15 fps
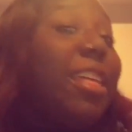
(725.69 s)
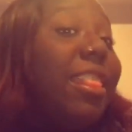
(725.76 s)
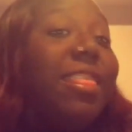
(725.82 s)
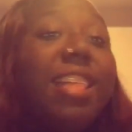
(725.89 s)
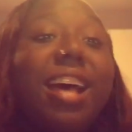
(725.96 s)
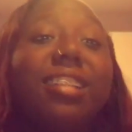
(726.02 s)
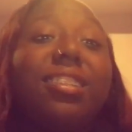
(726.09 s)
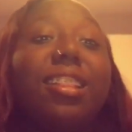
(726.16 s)
then
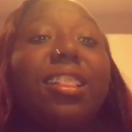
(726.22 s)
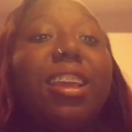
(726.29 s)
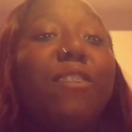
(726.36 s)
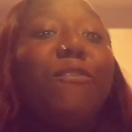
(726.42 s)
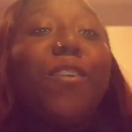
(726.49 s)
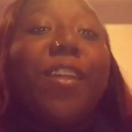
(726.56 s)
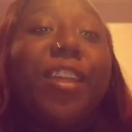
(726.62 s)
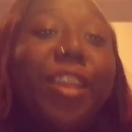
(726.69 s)
that's the
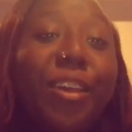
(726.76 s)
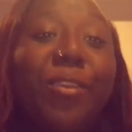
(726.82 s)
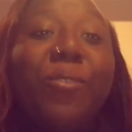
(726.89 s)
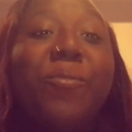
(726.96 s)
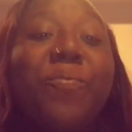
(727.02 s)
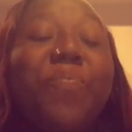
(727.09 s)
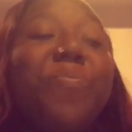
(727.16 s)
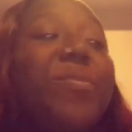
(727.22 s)
thing for
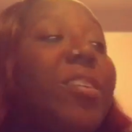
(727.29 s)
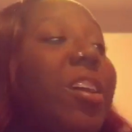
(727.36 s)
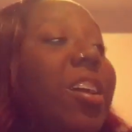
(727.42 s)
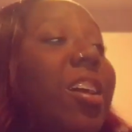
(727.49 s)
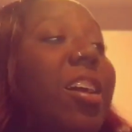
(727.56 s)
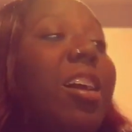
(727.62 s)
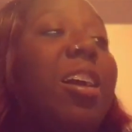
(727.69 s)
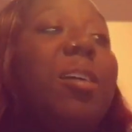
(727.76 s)
you
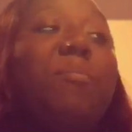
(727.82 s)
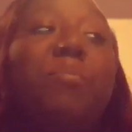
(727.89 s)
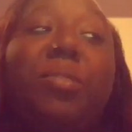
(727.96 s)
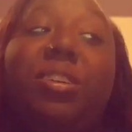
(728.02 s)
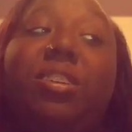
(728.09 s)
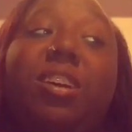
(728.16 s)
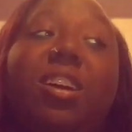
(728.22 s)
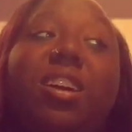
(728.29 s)

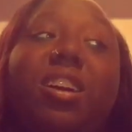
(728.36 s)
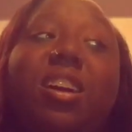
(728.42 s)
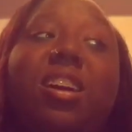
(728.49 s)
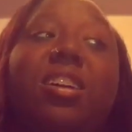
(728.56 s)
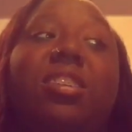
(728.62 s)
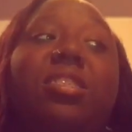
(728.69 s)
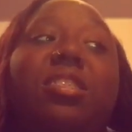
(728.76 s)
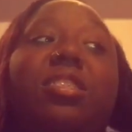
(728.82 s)

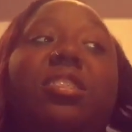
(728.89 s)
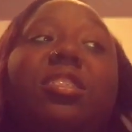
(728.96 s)
because